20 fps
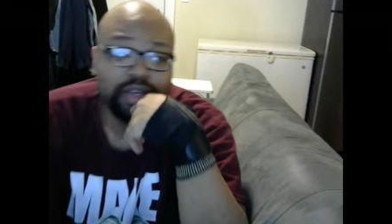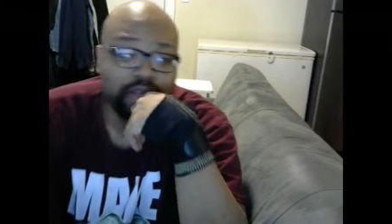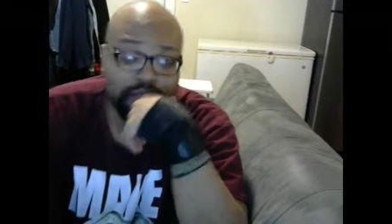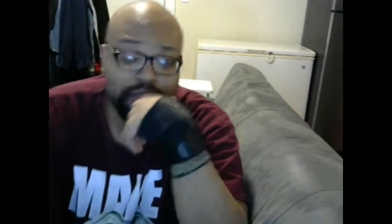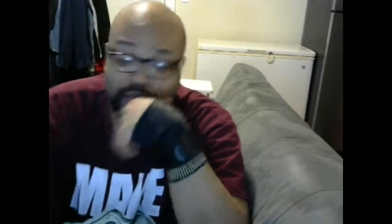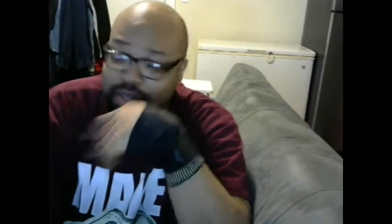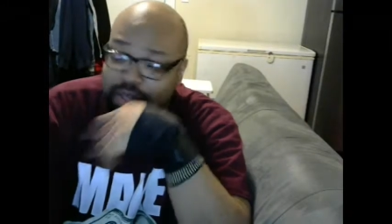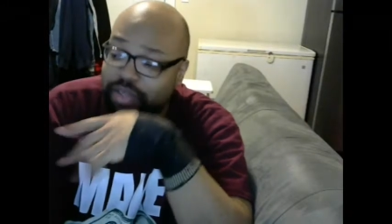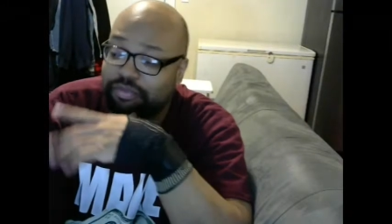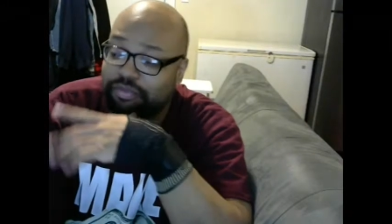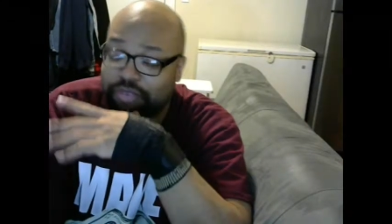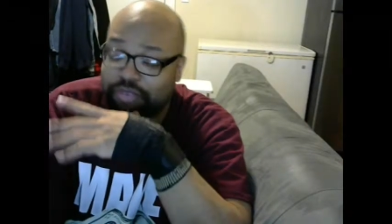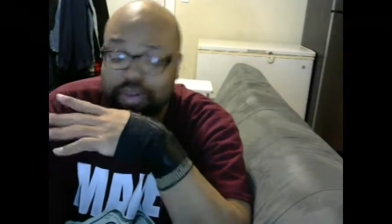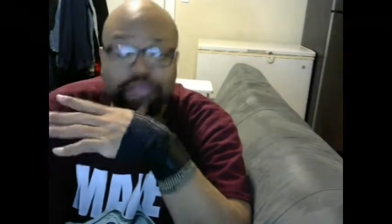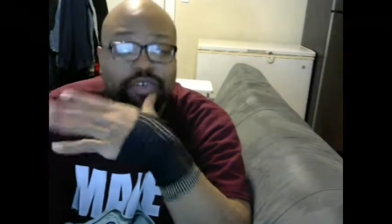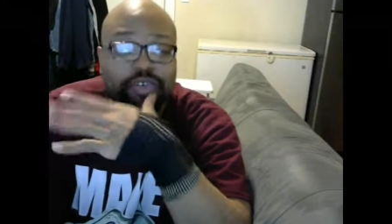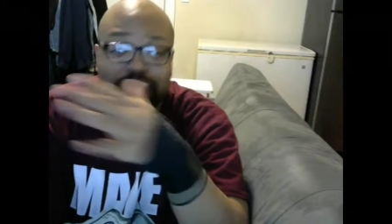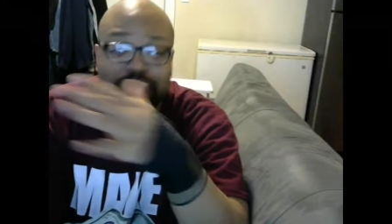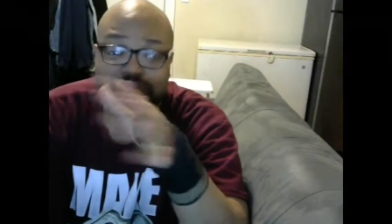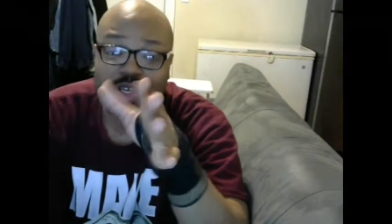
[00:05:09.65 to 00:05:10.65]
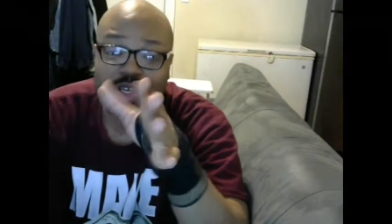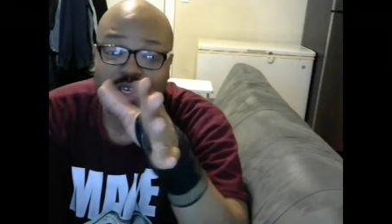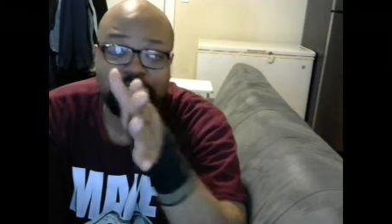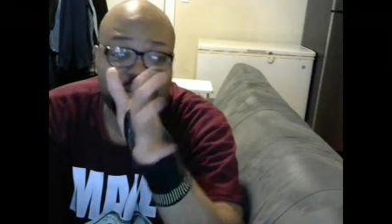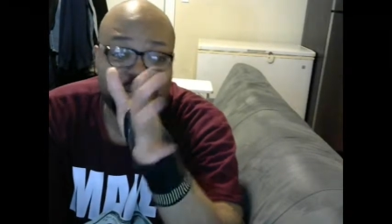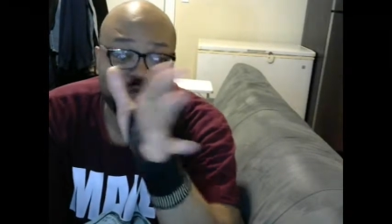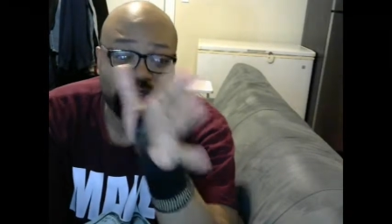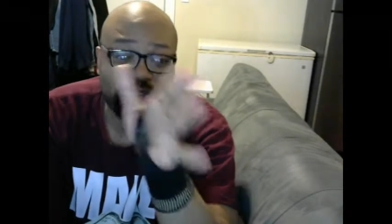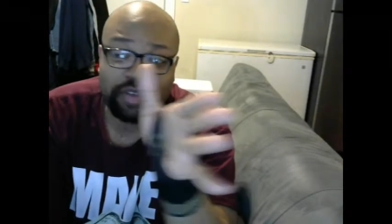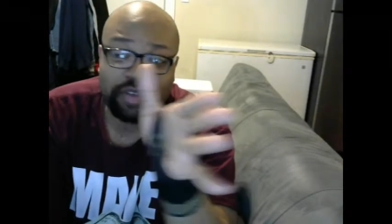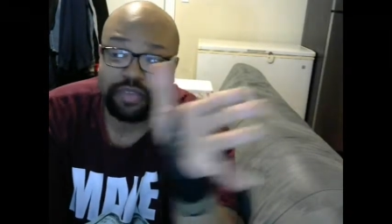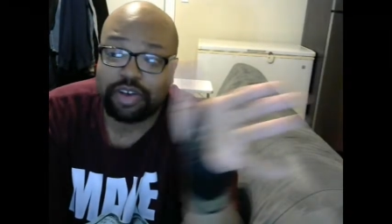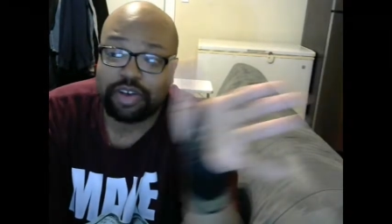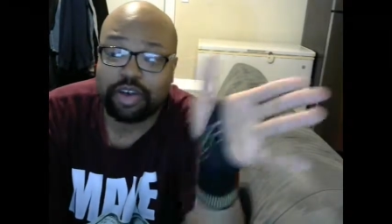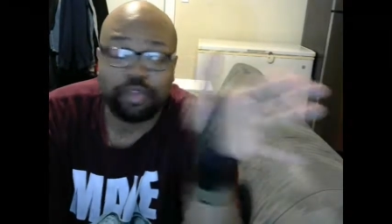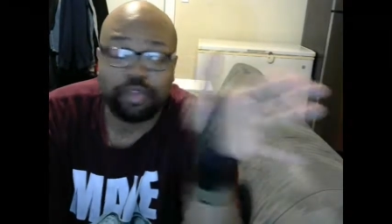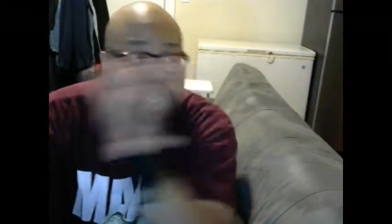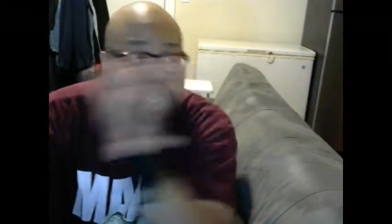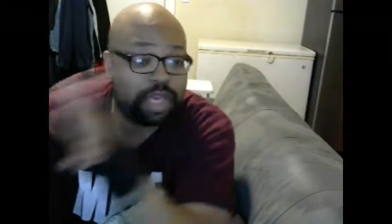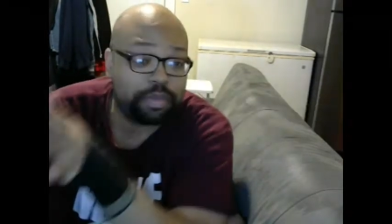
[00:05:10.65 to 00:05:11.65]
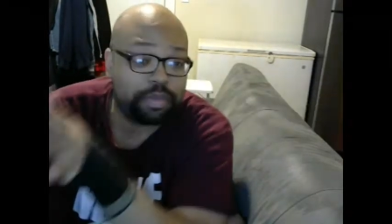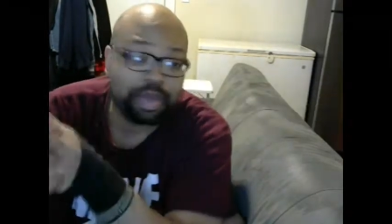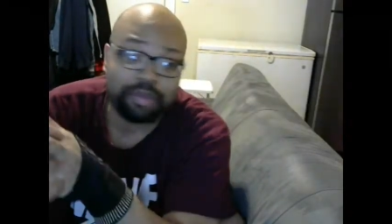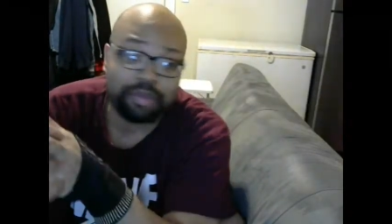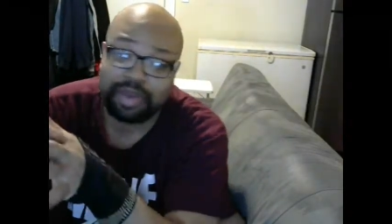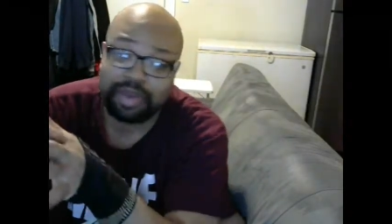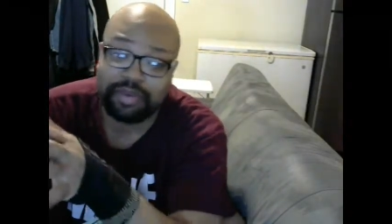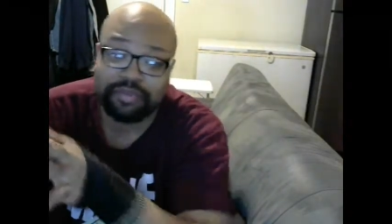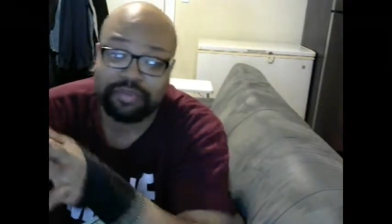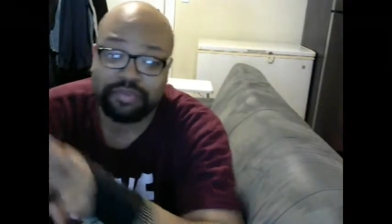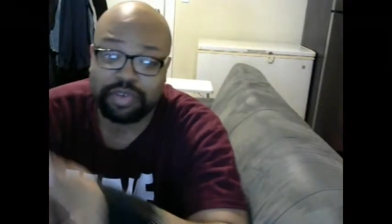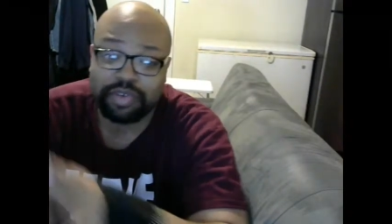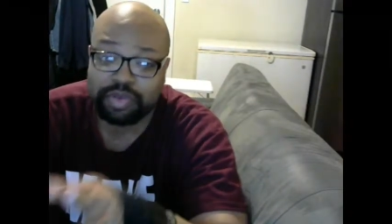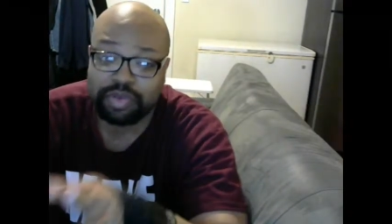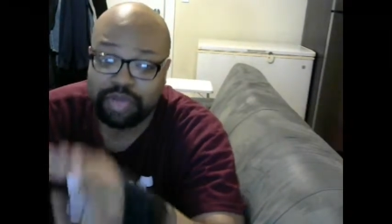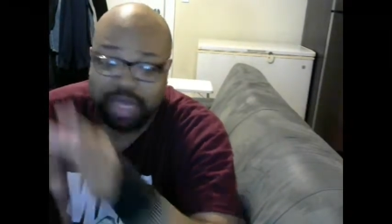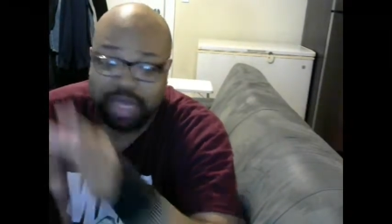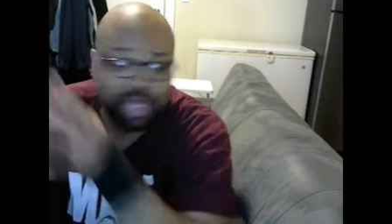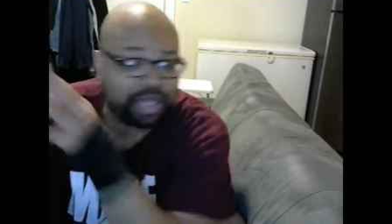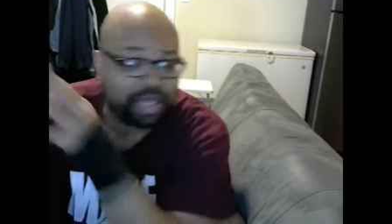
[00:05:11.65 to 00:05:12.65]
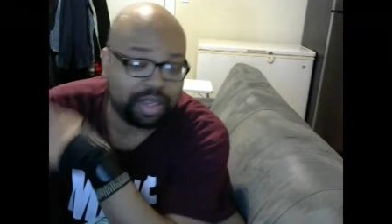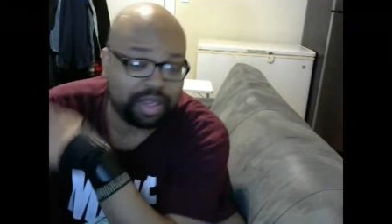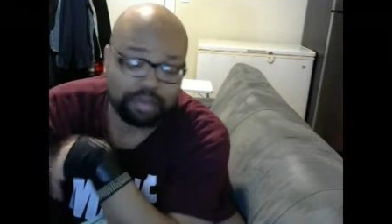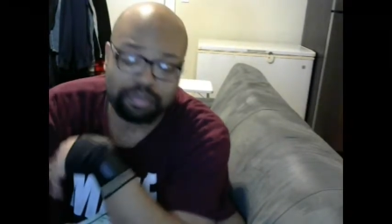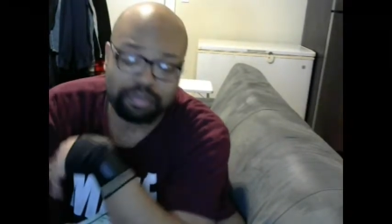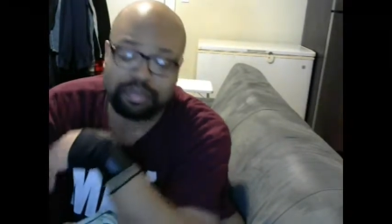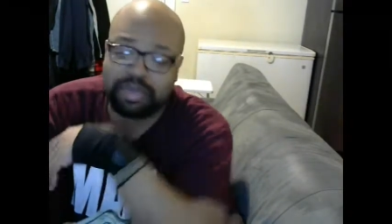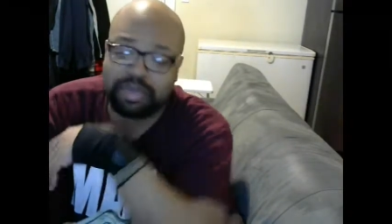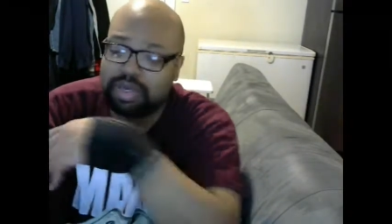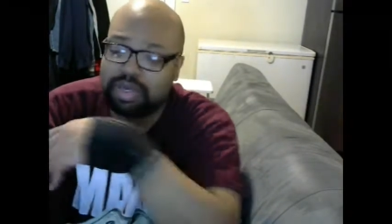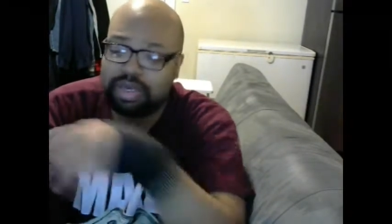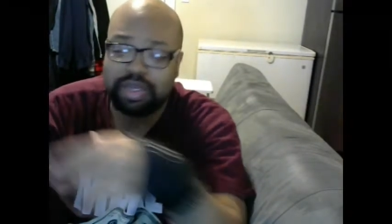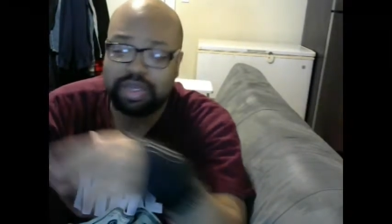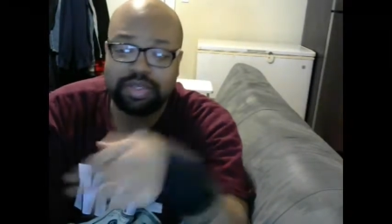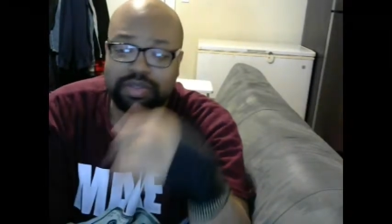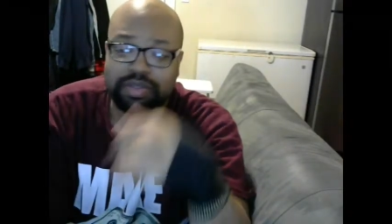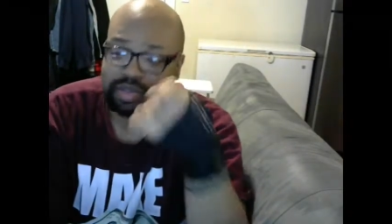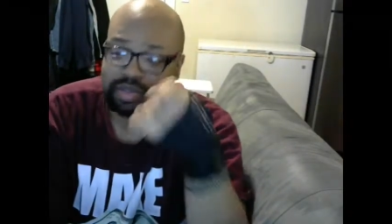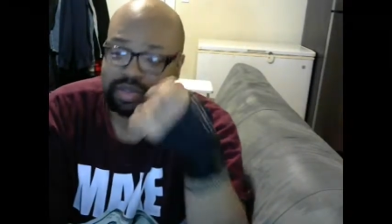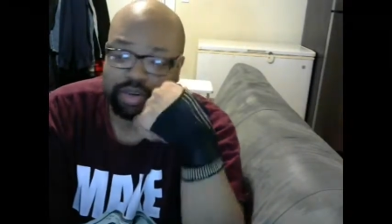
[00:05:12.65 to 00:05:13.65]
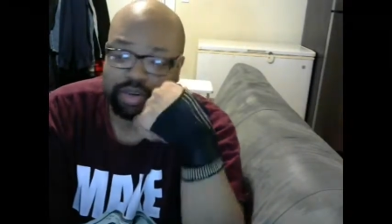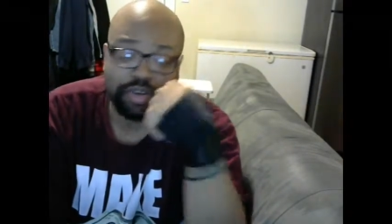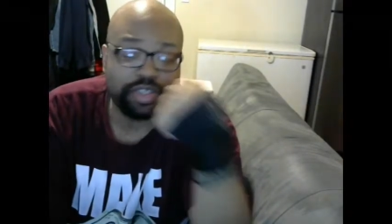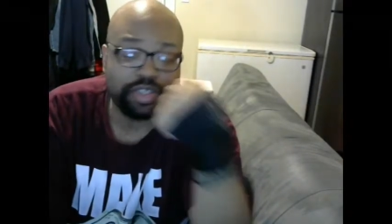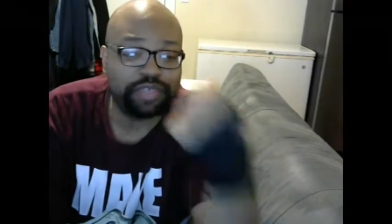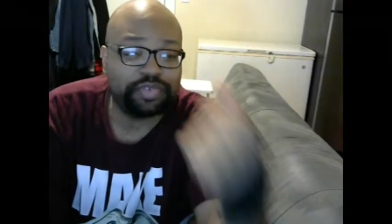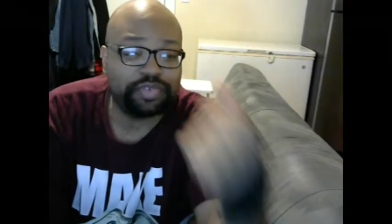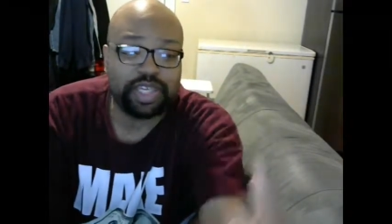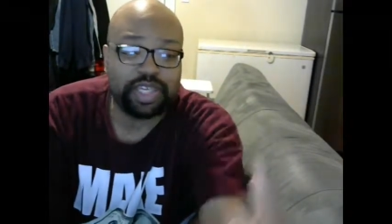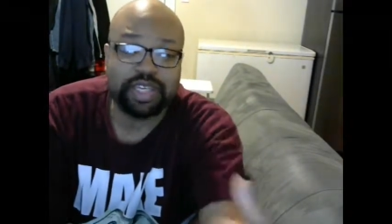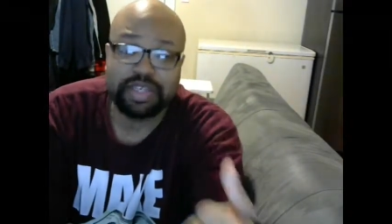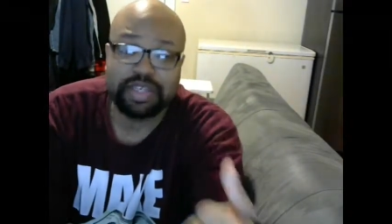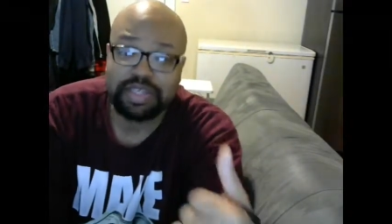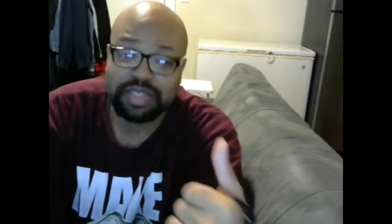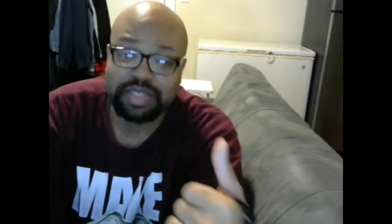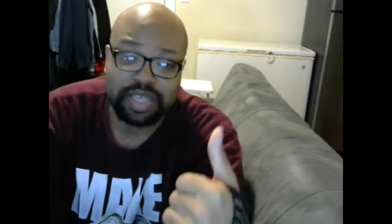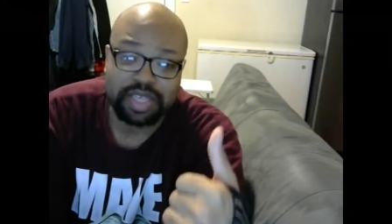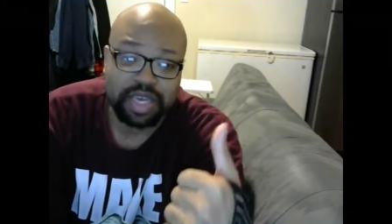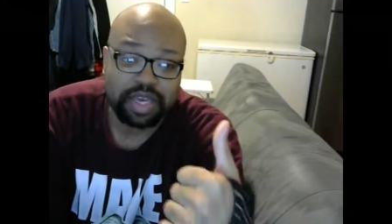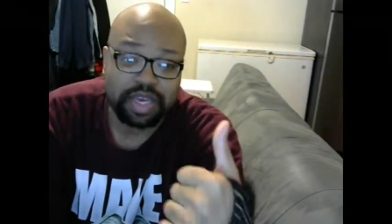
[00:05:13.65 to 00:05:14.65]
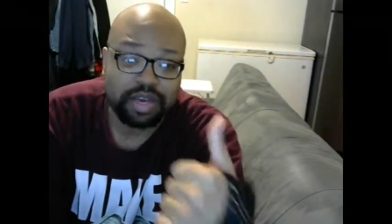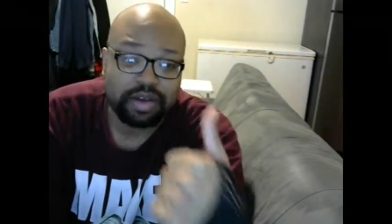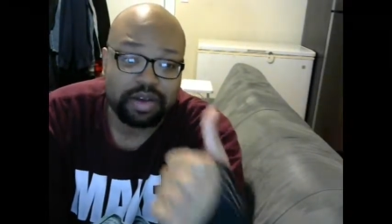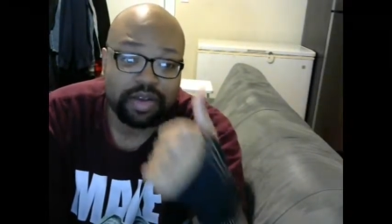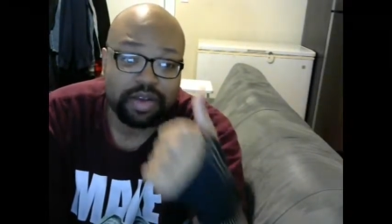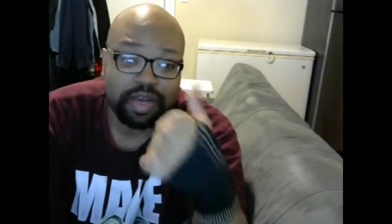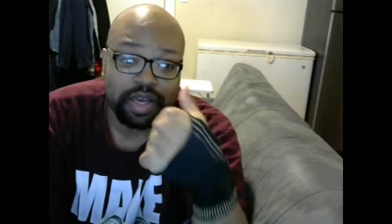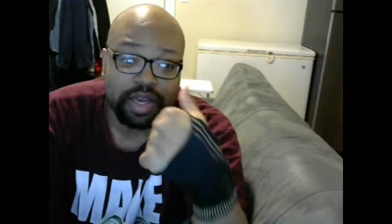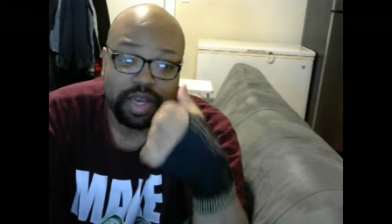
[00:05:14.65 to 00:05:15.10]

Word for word: yeah, first of all, get rid of all the gimmick pay-per-views. Like, um, there's no reason for Hell in a Cell.